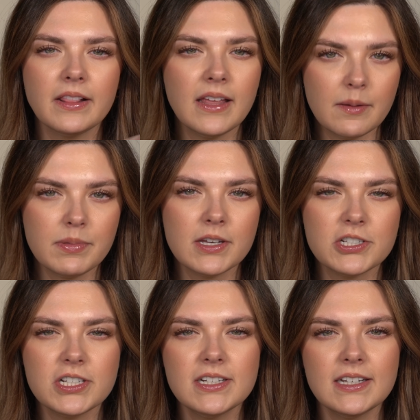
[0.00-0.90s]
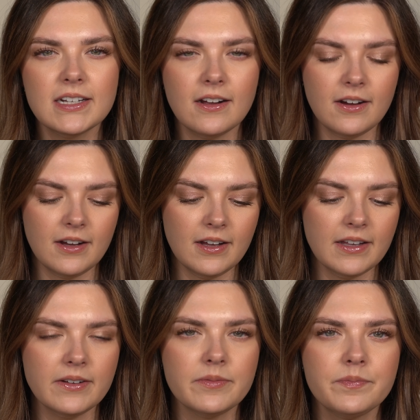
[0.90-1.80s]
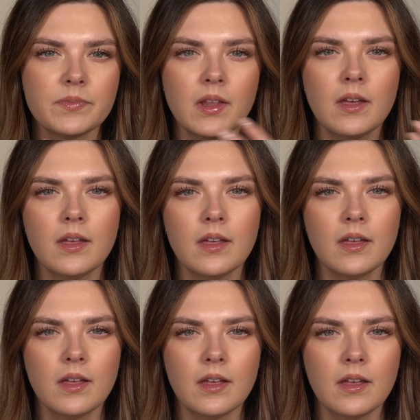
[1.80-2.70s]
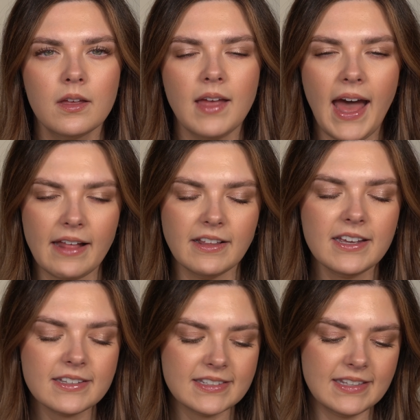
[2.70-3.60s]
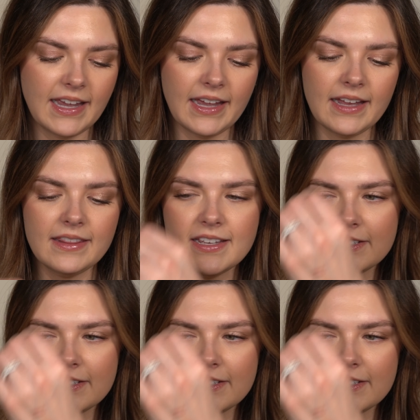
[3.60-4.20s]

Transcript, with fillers: lip that she did on Alix, and